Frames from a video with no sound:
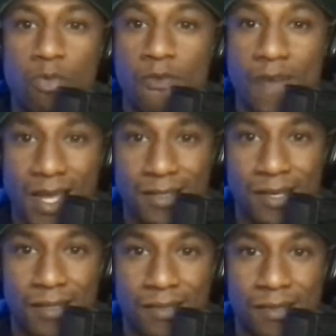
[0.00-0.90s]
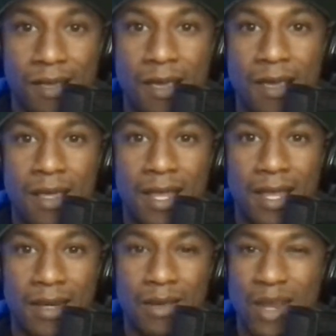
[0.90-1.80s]
provides us,
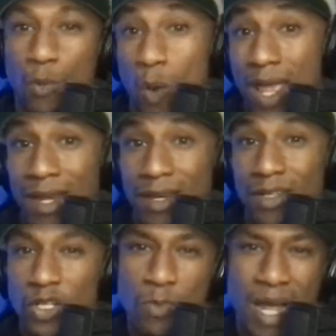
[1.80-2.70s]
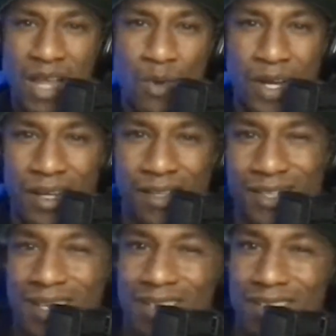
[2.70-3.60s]
and when you might want to
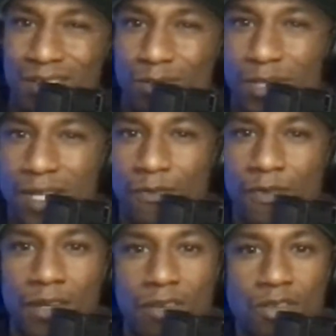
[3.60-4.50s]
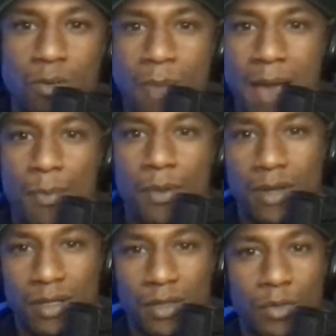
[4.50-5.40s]
configure your map
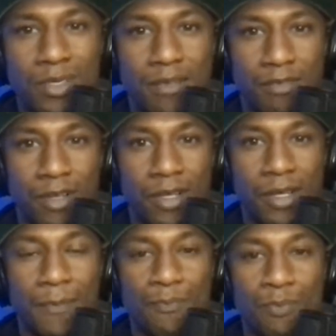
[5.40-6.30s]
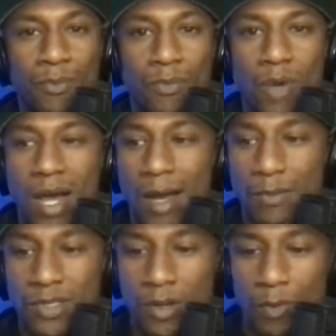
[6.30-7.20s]
a little differently.
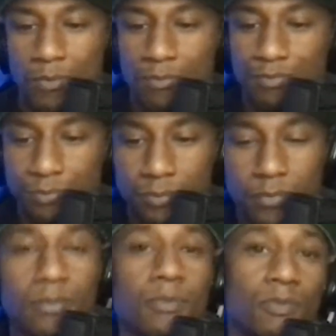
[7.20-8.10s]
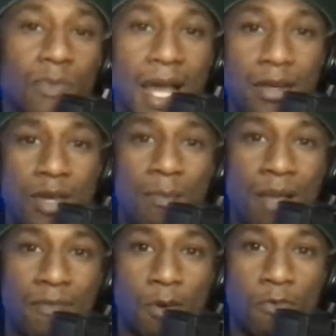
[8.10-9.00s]
So I do have my
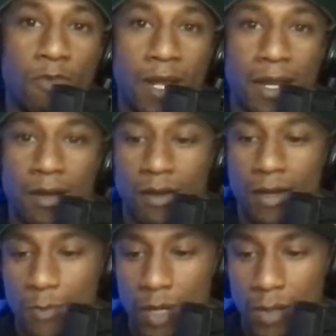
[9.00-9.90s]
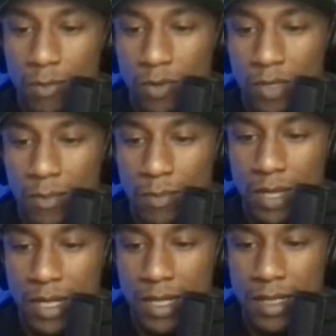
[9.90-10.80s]
phone right here. I'm going to pull up
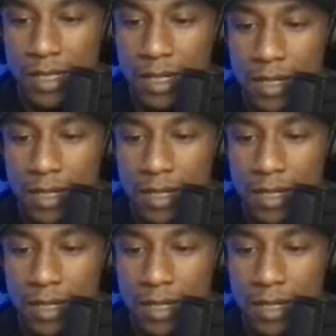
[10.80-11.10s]
the